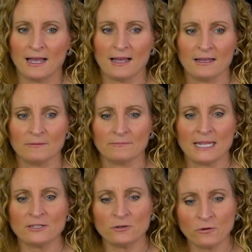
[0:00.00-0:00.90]

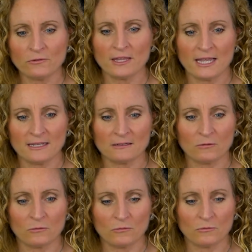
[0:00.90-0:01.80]
and know that
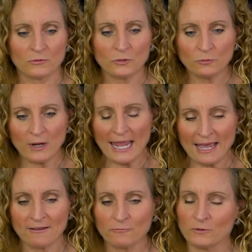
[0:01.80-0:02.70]
you
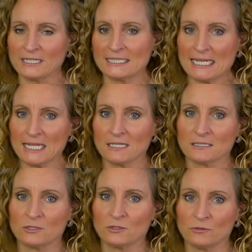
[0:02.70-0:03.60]
have what it
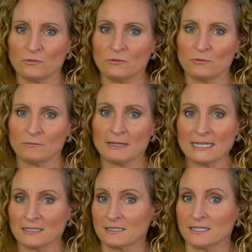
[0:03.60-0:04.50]
takes to
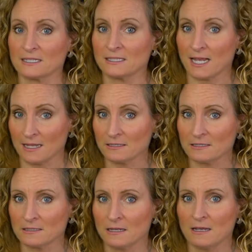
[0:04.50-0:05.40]
make a
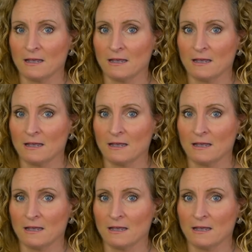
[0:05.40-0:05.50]
success